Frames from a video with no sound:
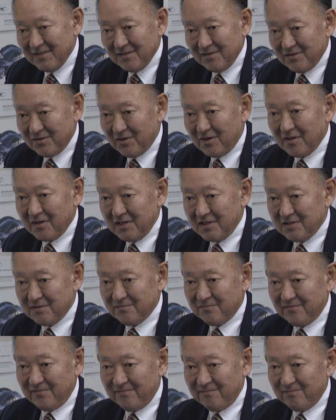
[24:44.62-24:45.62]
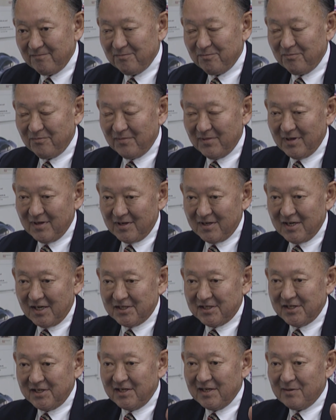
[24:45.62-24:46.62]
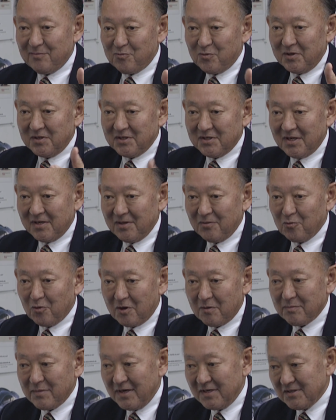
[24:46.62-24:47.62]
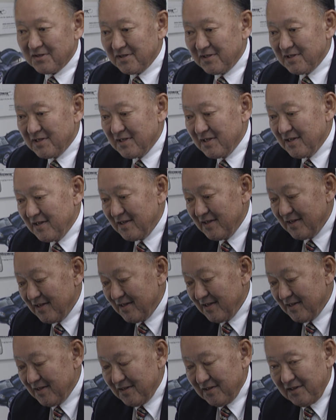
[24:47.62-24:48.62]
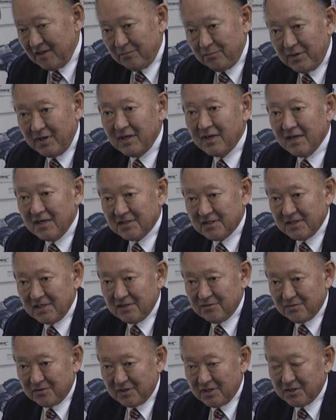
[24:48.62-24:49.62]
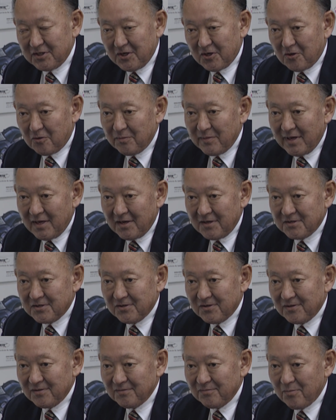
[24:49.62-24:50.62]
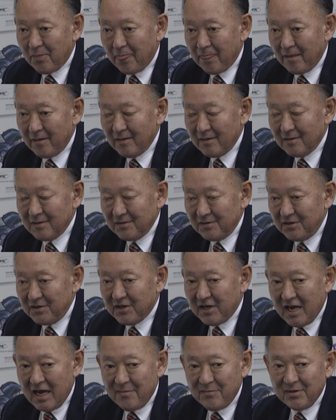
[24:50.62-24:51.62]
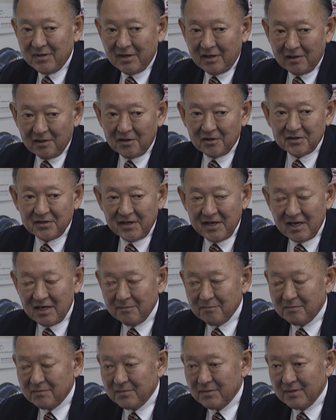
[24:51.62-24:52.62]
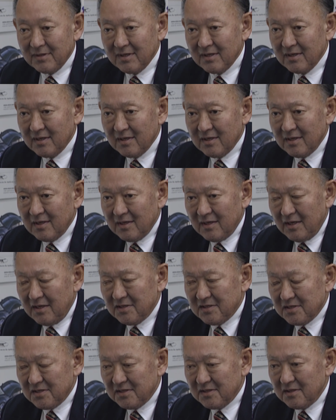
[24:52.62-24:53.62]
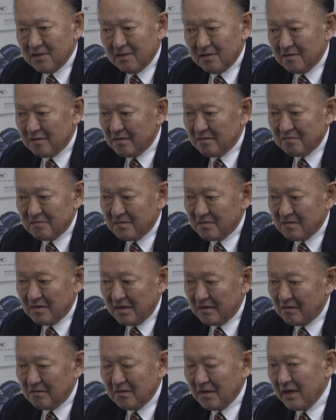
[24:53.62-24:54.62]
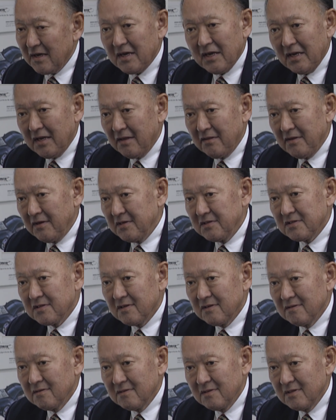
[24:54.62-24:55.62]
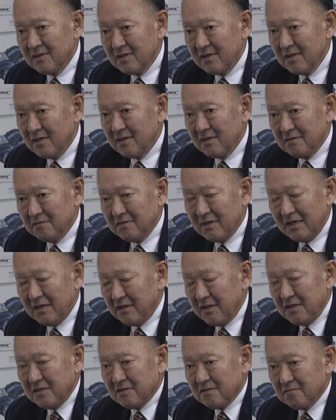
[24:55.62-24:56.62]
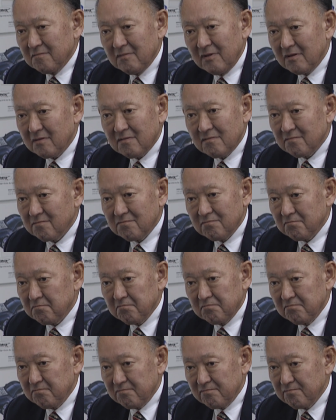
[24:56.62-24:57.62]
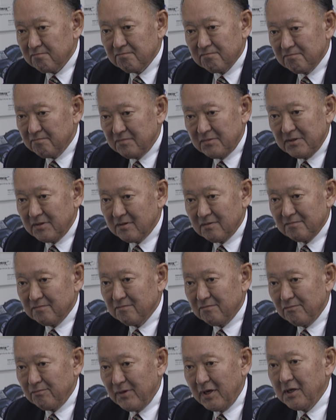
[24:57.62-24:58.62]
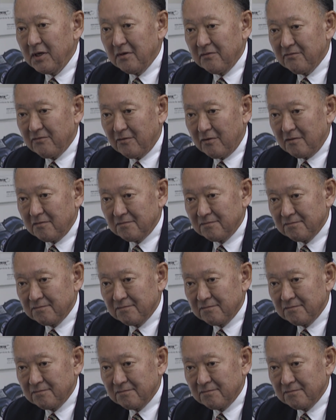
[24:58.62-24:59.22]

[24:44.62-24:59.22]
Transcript: all these gussied up ones on the workbenches. And Pete Estes was a general manager. He came in and looked at them. He says, you know, I don't like any of these. None of these look, you know, meaningful.